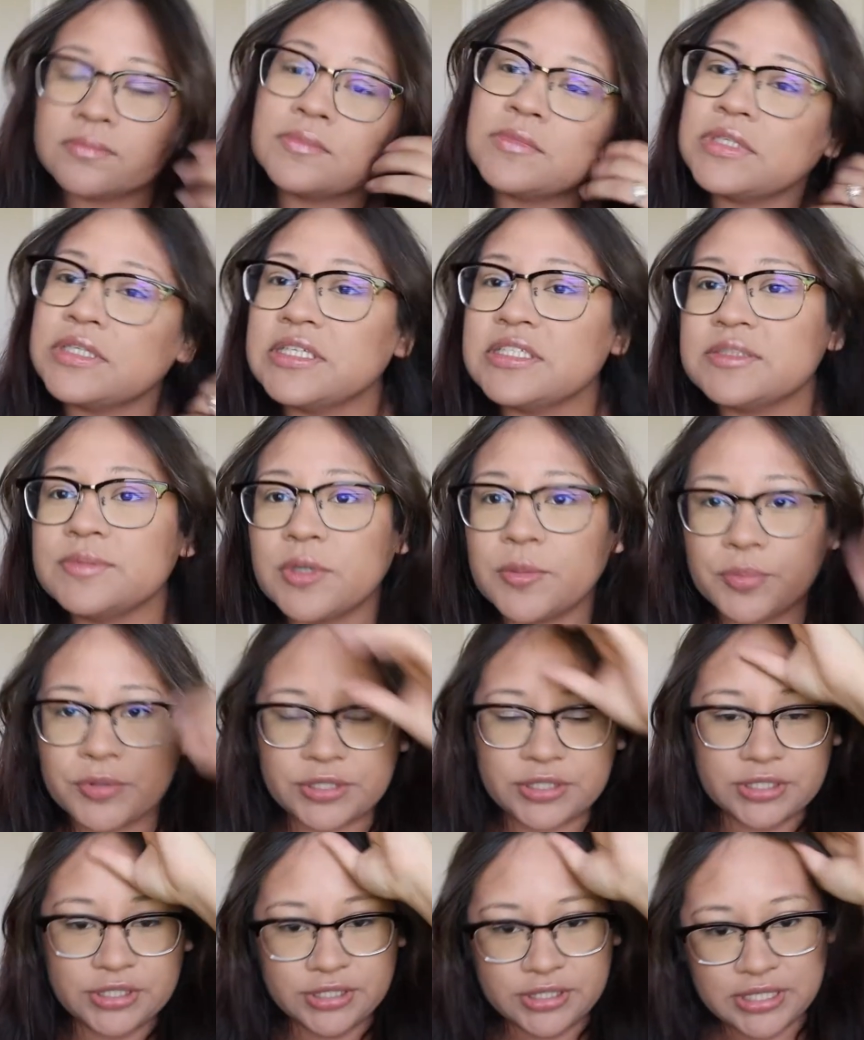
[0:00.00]
It does smell
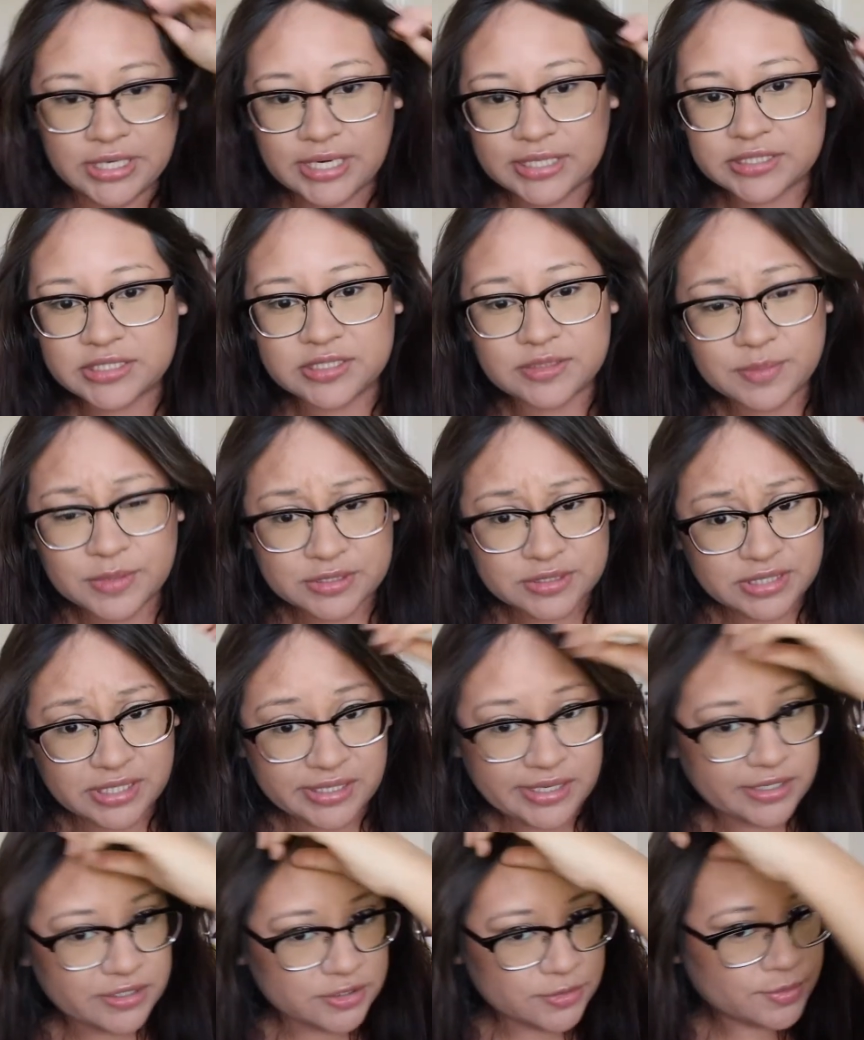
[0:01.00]
pretty good. It actually smells
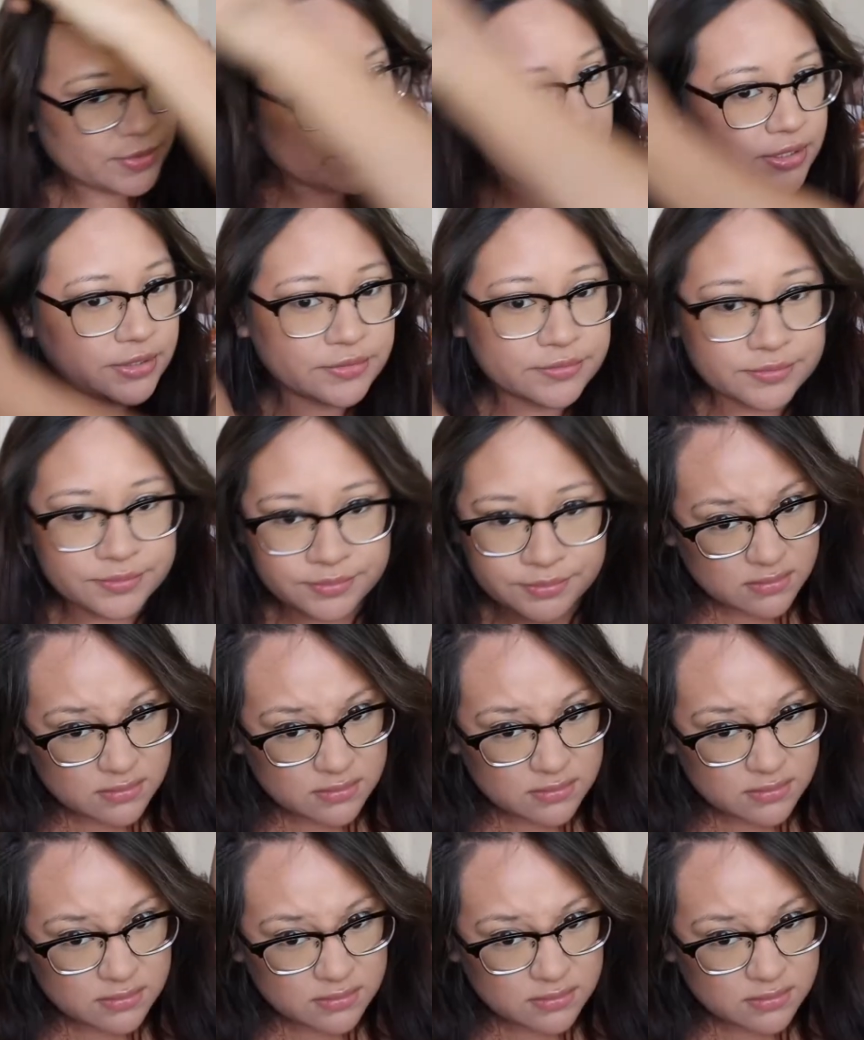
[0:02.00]
like hairspray though.